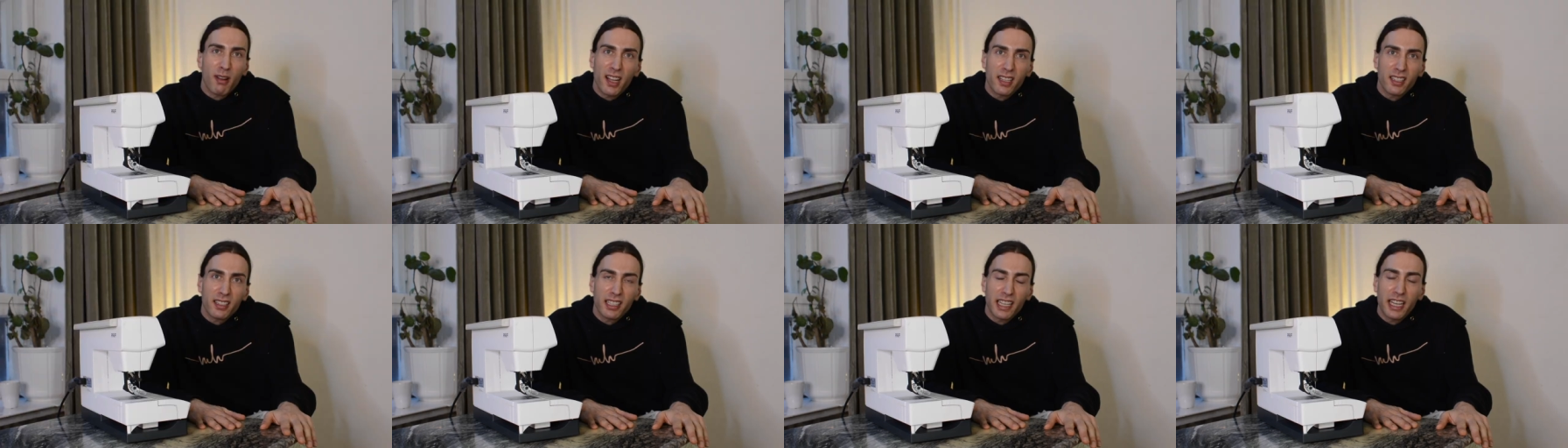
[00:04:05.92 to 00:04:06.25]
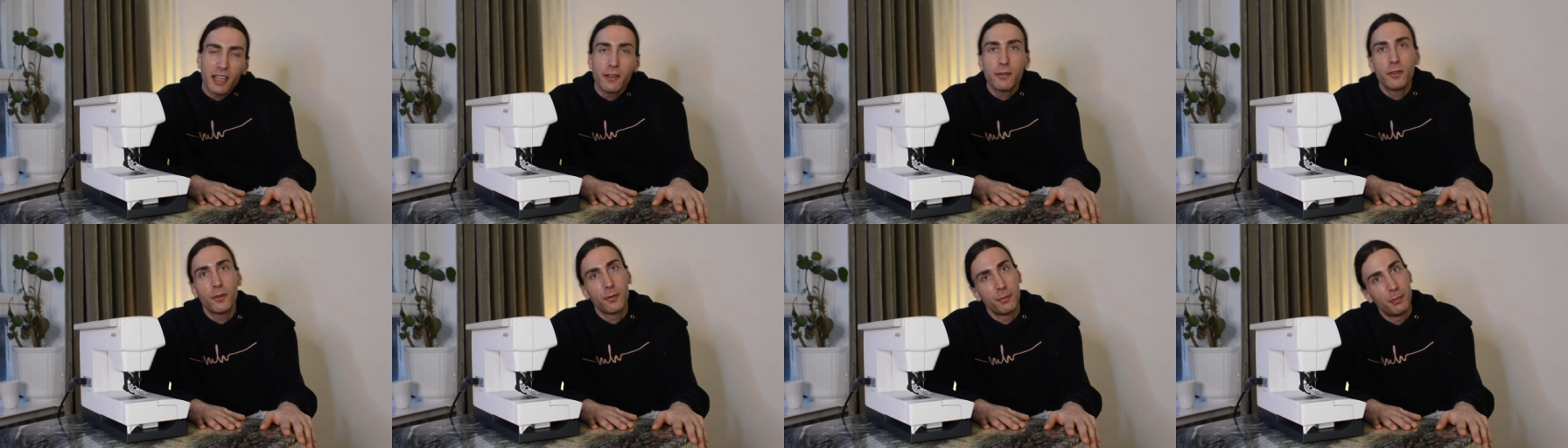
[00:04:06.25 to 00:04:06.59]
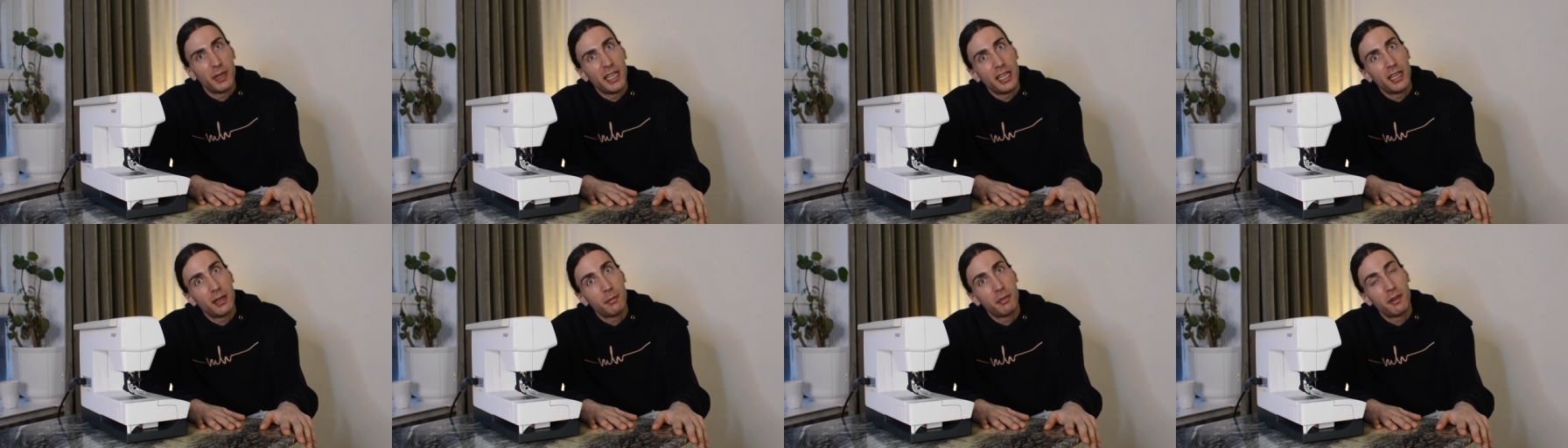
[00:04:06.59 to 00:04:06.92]
But if you've
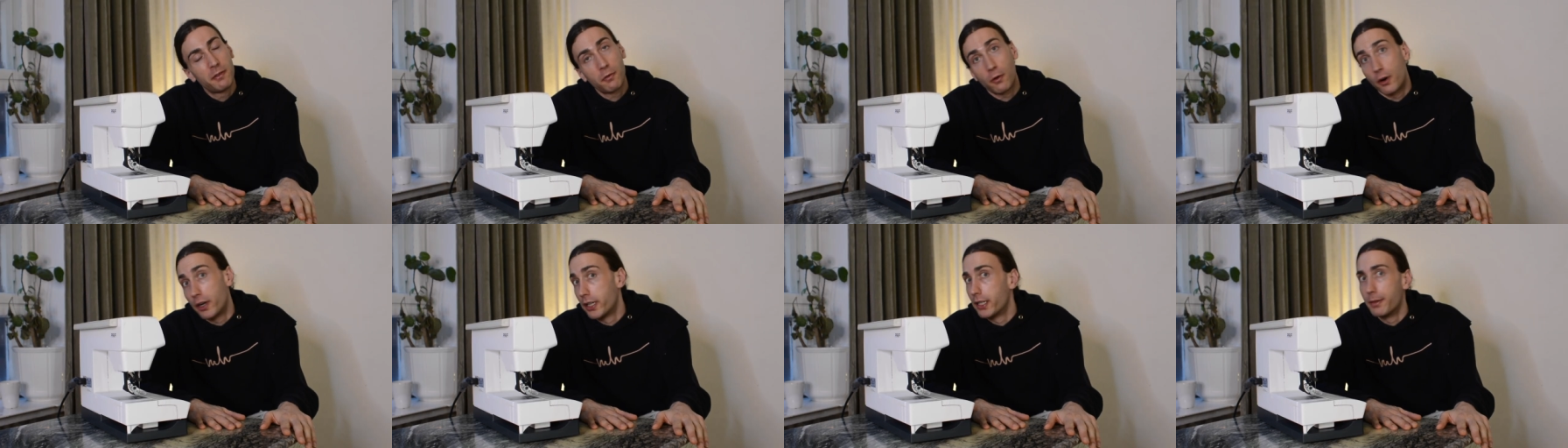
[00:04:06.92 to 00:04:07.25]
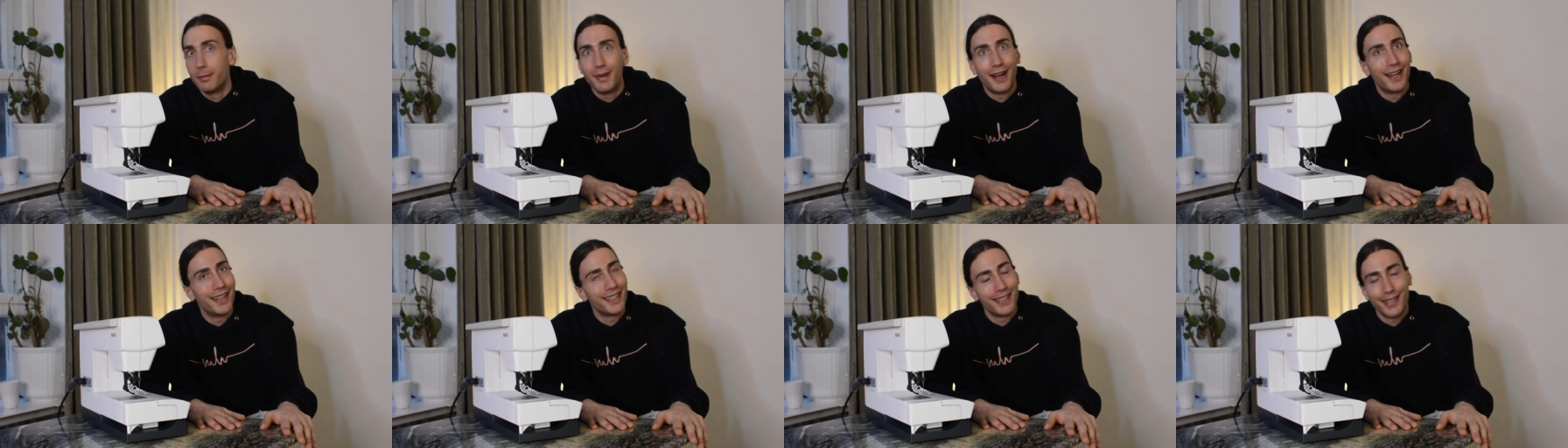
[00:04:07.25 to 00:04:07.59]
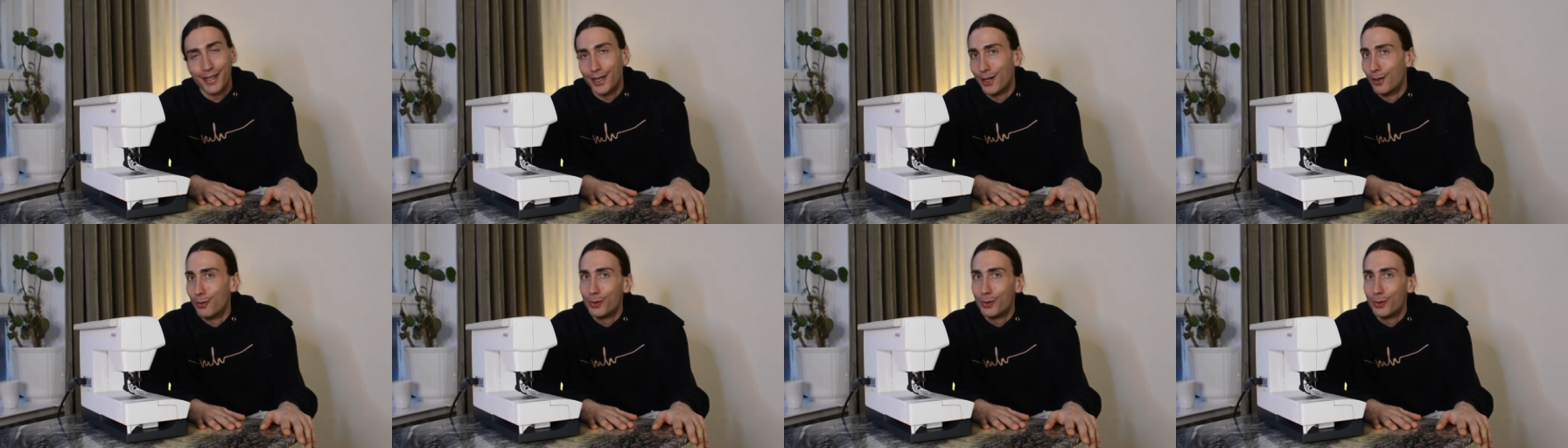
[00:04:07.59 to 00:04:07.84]
been here before, you might know